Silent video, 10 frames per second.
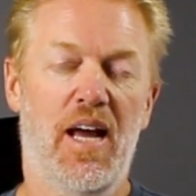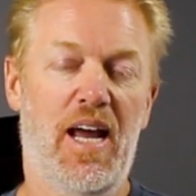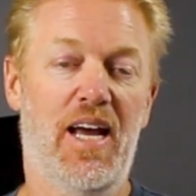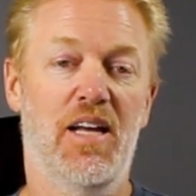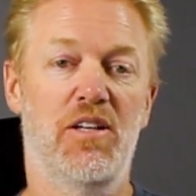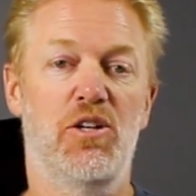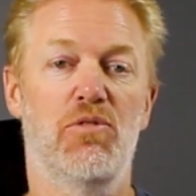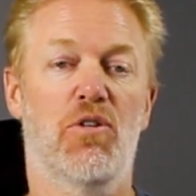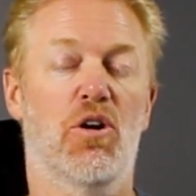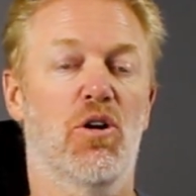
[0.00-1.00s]
and
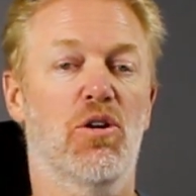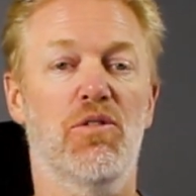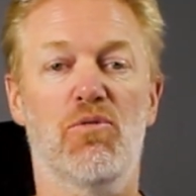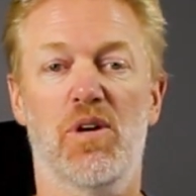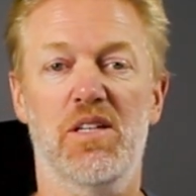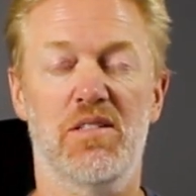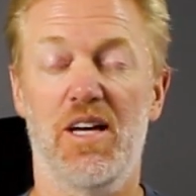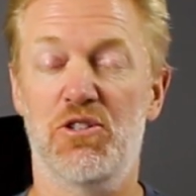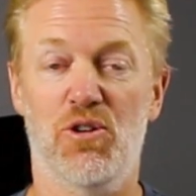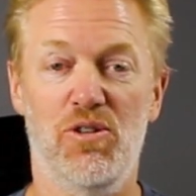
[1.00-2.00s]
you've heard of
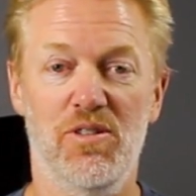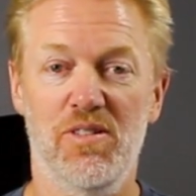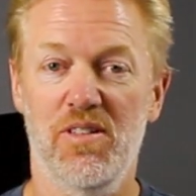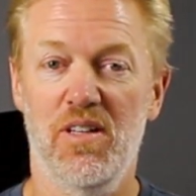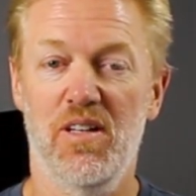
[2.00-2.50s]
RingCentral,